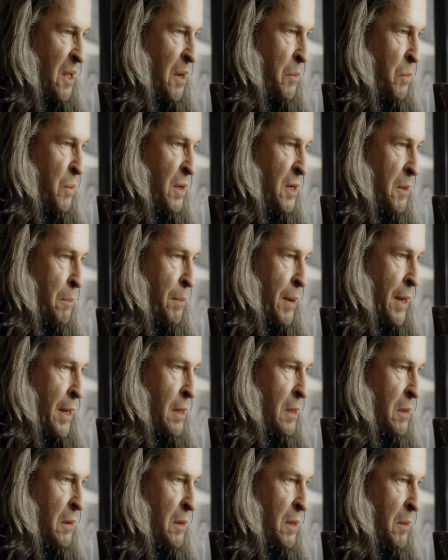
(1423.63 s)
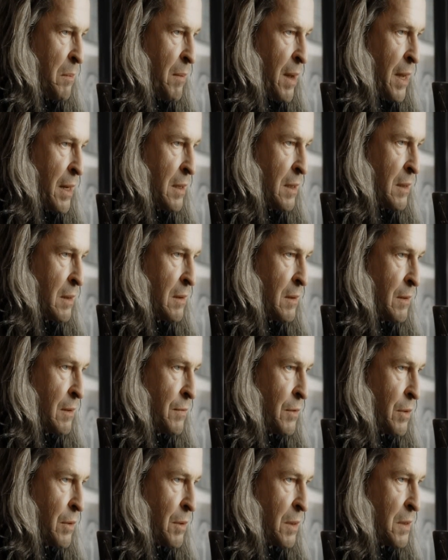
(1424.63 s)
That will depend on the manner
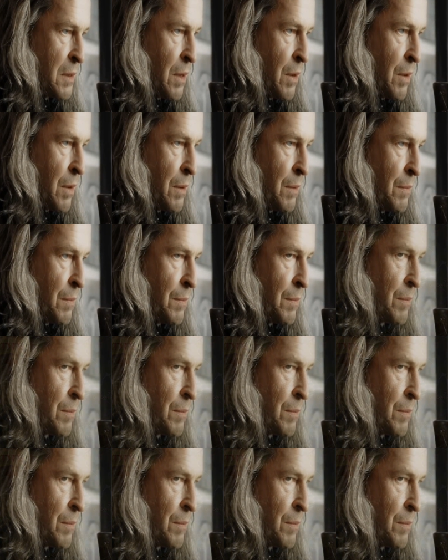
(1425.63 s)
of your return.